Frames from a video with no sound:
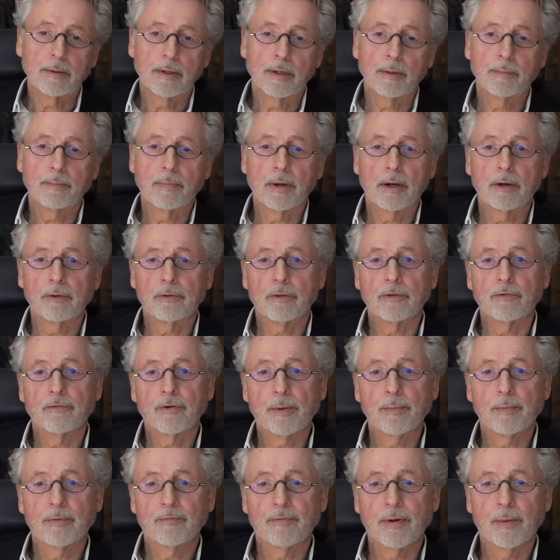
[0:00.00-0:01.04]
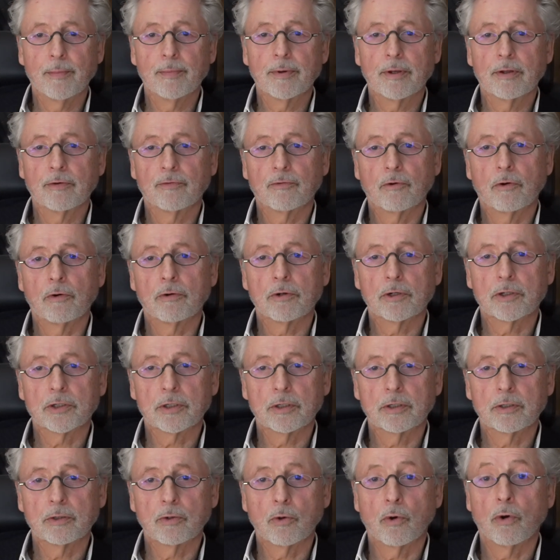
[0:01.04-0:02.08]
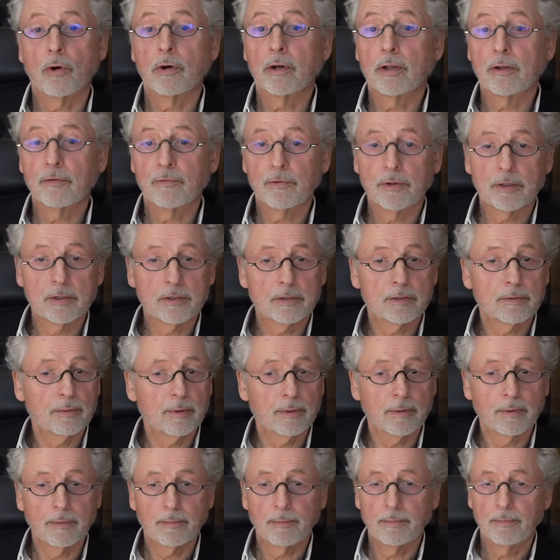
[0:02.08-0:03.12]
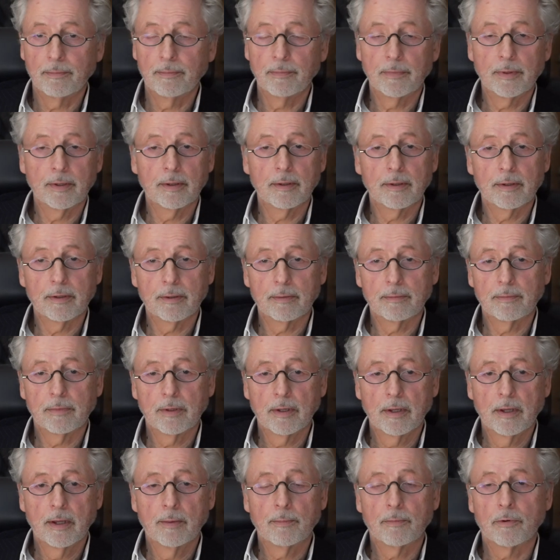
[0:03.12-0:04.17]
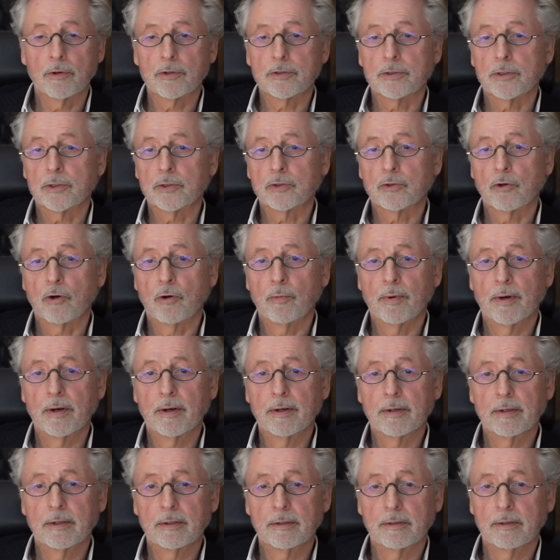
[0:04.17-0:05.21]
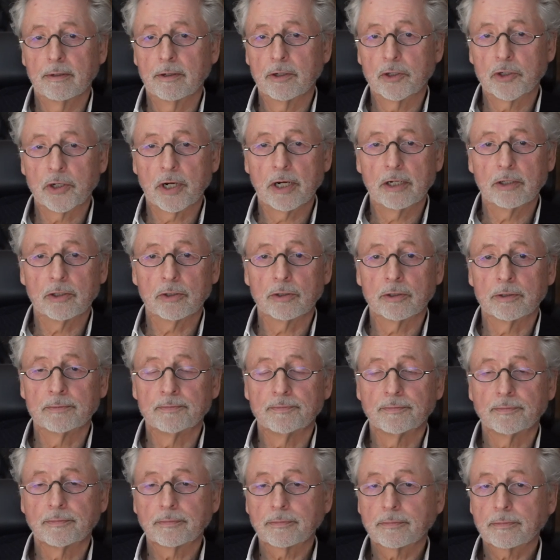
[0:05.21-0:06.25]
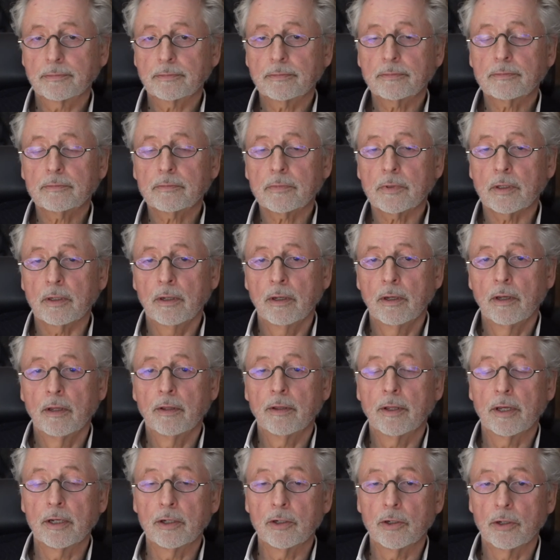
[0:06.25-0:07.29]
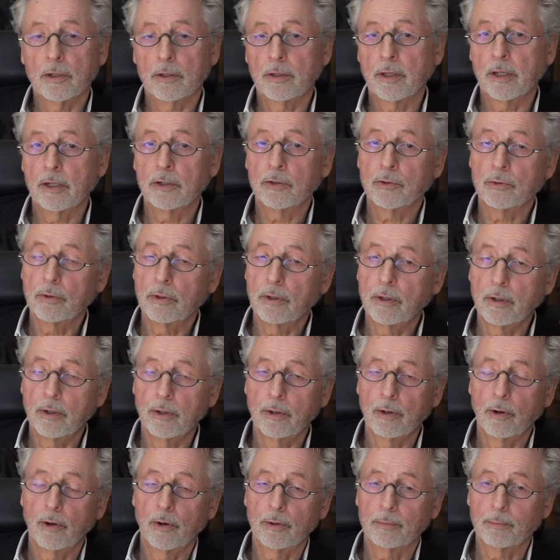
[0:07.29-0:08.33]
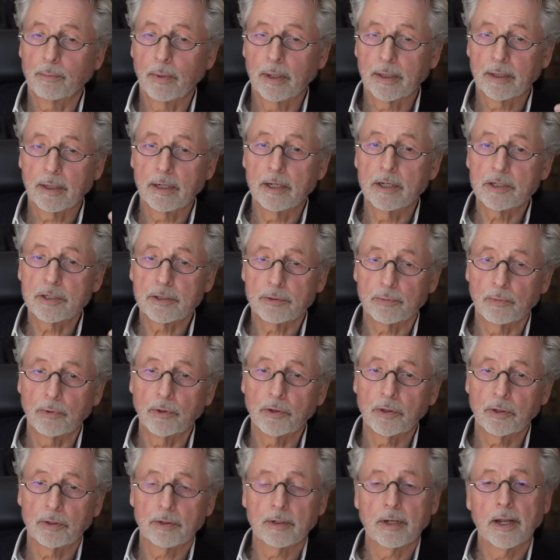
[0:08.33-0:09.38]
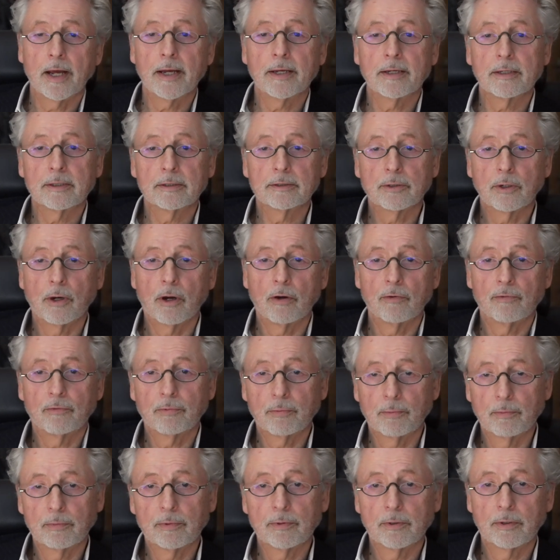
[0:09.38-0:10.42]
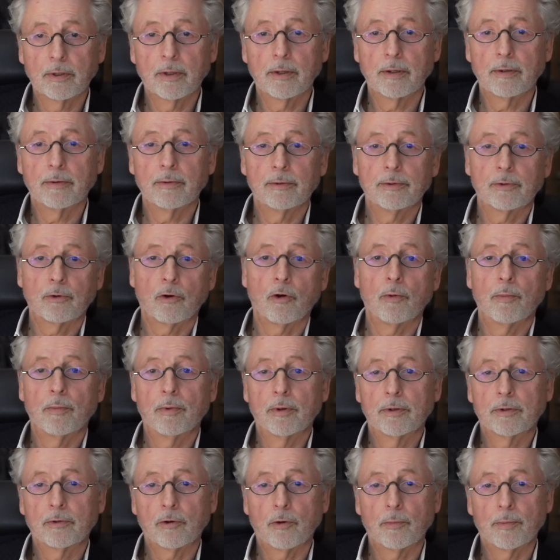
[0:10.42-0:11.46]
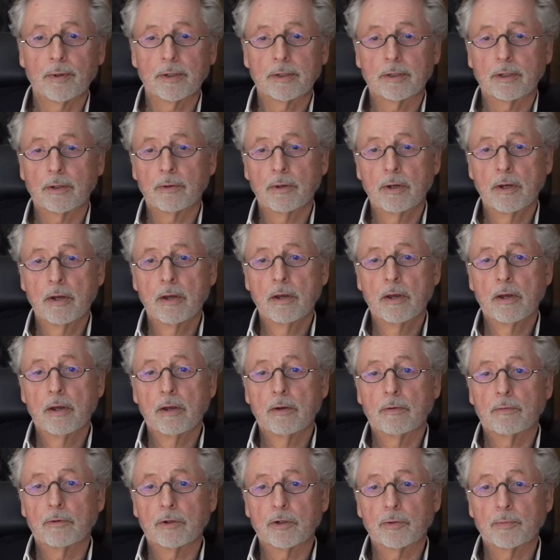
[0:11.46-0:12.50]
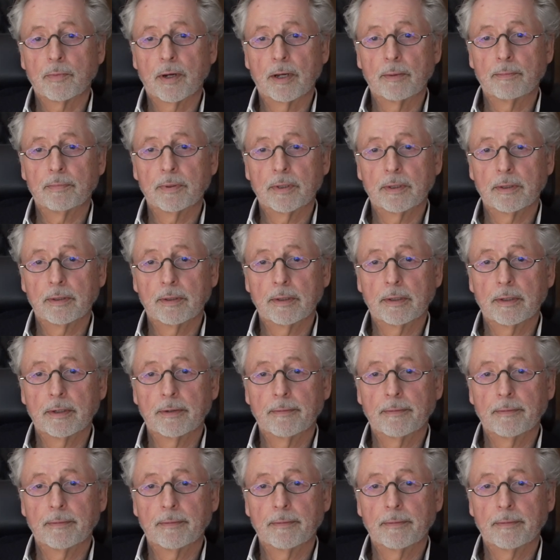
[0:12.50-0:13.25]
about the family of origin, or if it's personal trauma in childhood, then you make a list with the client of traumata which might be